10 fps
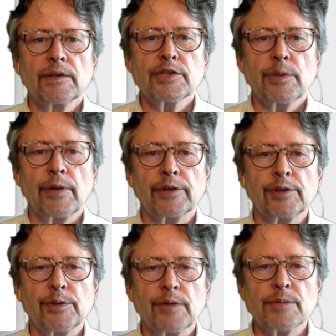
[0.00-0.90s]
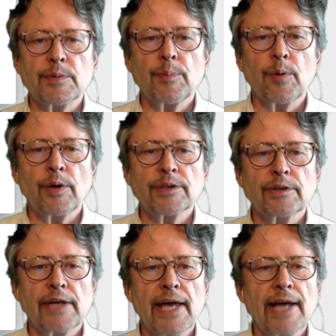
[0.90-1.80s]
showing the USB ports,
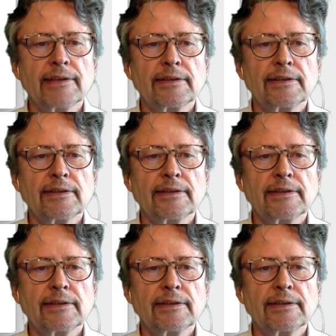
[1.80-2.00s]
the net.